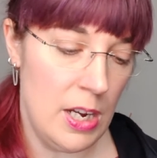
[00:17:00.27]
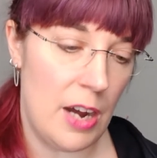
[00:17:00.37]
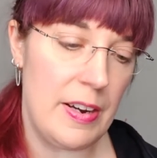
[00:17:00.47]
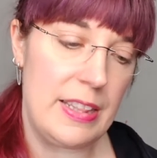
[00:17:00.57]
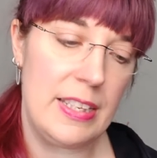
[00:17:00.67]

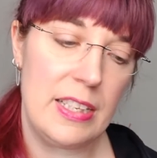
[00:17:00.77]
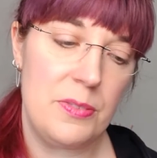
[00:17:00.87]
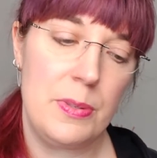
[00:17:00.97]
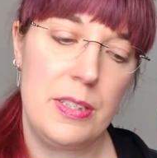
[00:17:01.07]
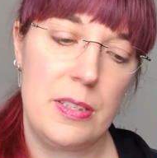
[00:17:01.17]
All right, the next
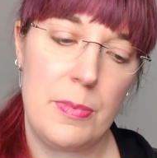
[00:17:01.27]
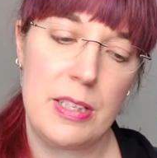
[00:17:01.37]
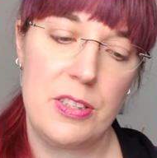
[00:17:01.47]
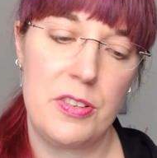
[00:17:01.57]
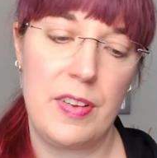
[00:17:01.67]
one is The
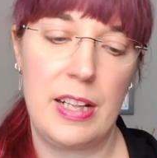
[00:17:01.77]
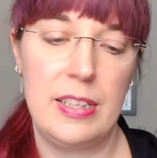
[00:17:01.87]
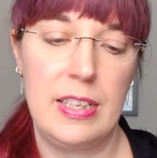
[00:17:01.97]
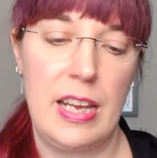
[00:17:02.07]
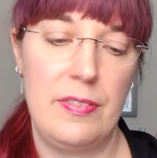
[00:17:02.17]
Monster of
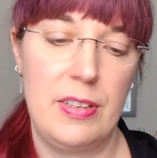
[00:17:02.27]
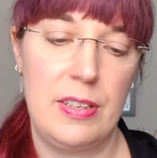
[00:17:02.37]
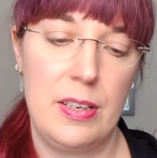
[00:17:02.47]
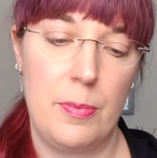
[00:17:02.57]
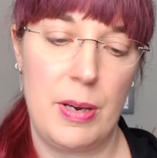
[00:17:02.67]

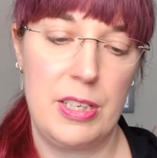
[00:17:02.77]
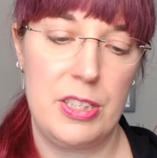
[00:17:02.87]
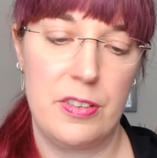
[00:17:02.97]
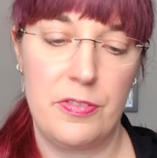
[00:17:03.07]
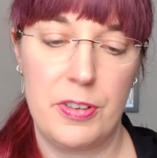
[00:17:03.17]
Elendhaven by
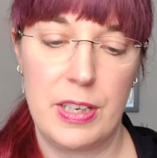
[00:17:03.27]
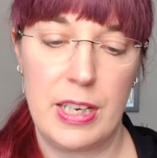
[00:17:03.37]
Jennifer